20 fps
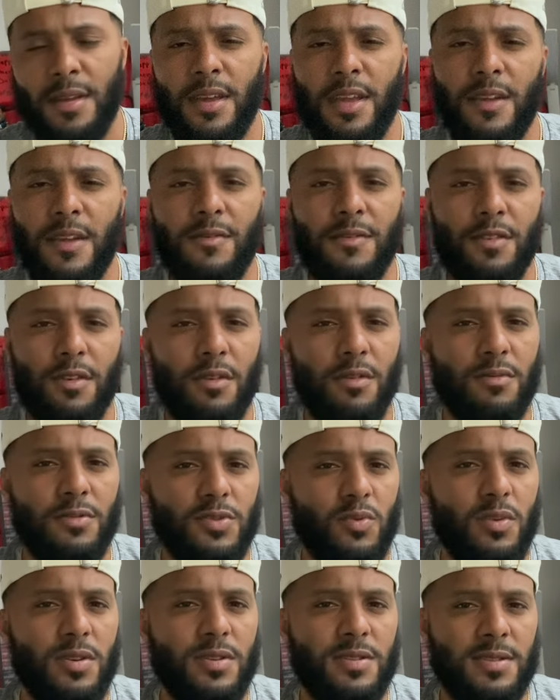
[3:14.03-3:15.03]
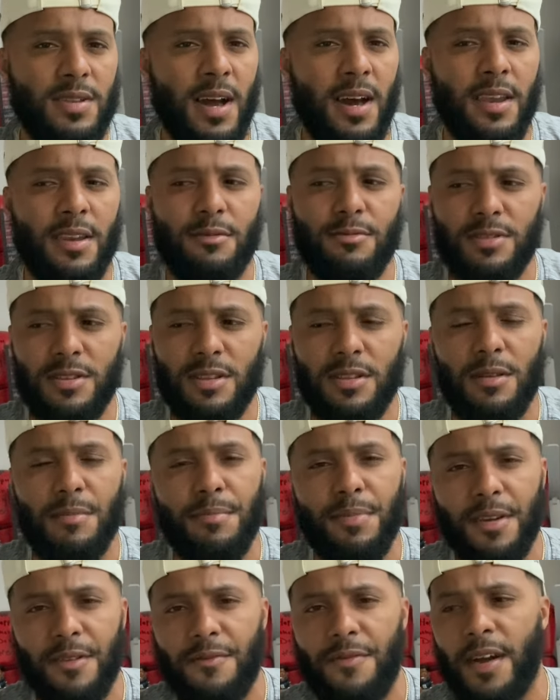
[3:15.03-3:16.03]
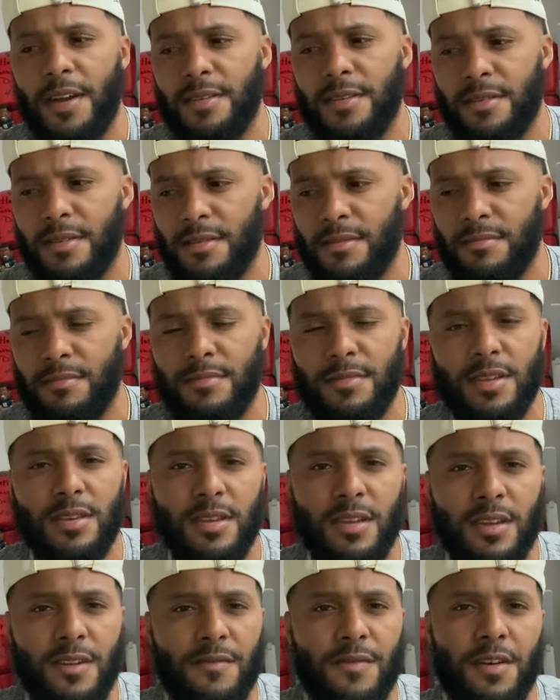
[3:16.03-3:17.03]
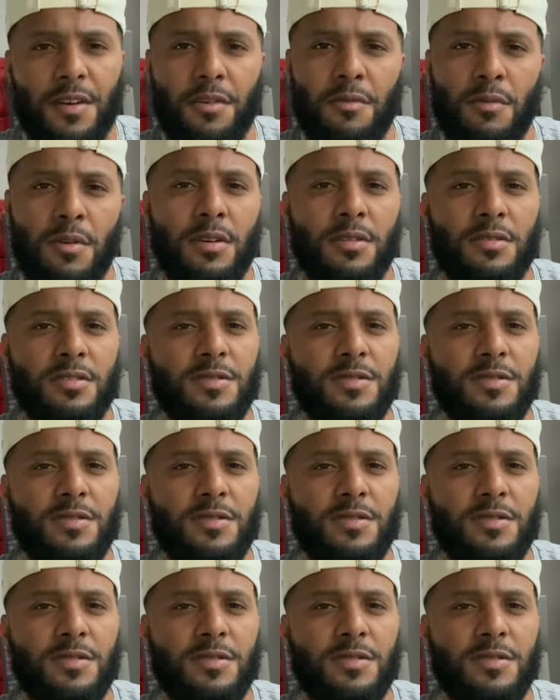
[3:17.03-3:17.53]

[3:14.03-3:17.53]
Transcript: Even though it was one-sided, it was still a big fight that, that did very well.